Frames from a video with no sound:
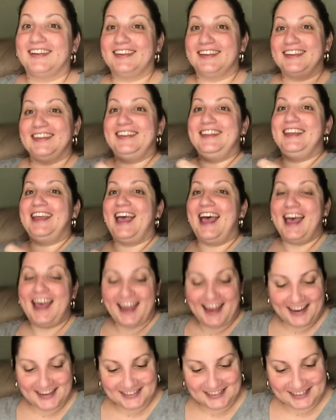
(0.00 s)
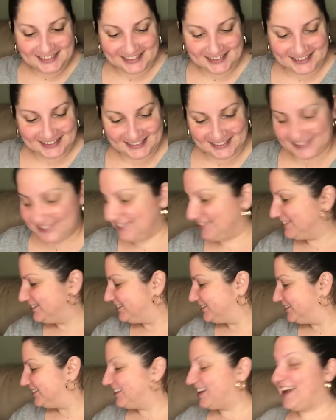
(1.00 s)
Yes!
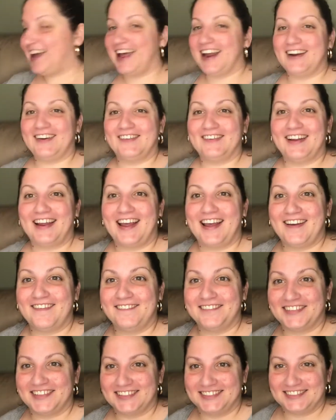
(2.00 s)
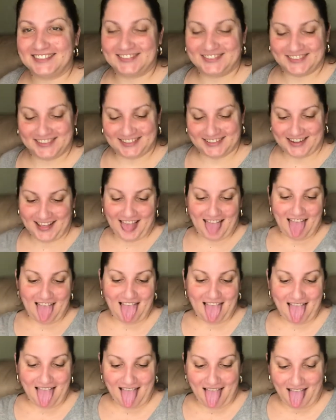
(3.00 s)
I don't have this one.
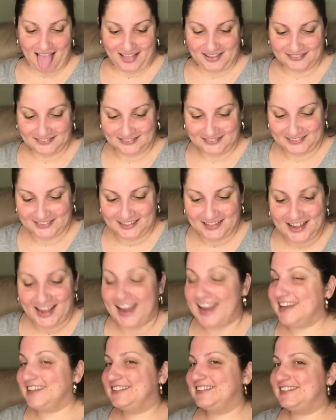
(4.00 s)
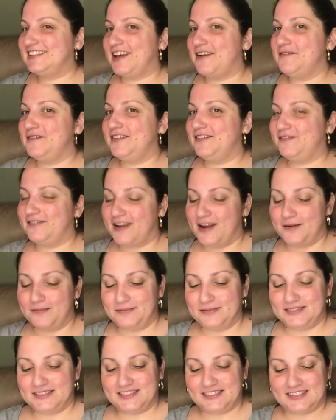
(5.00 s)
I had
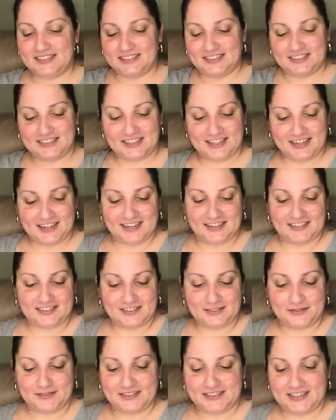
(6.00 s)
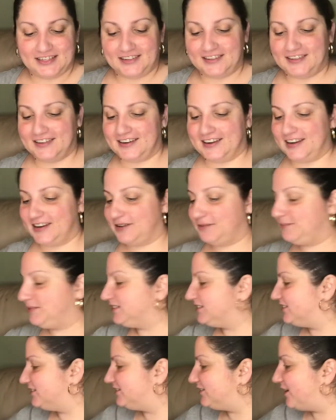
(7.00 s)
75% chance. It was either gonna be
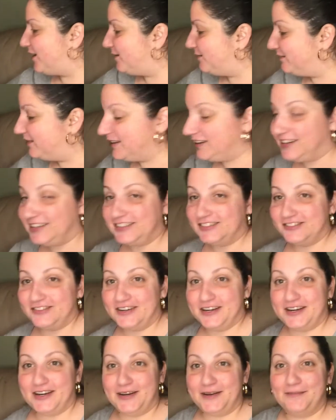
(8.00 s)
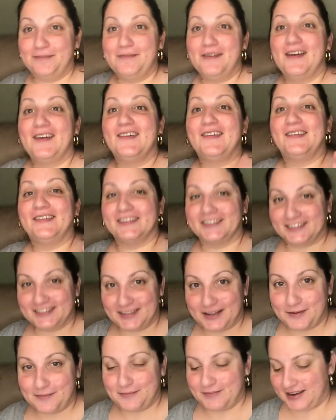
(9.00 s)
Strawberry Dream or
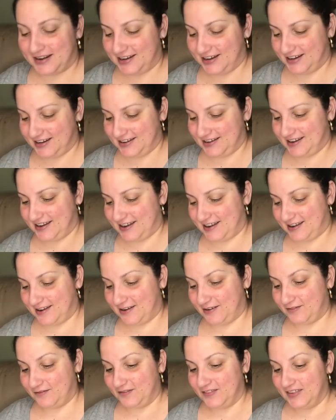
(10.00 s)
something I didn't have.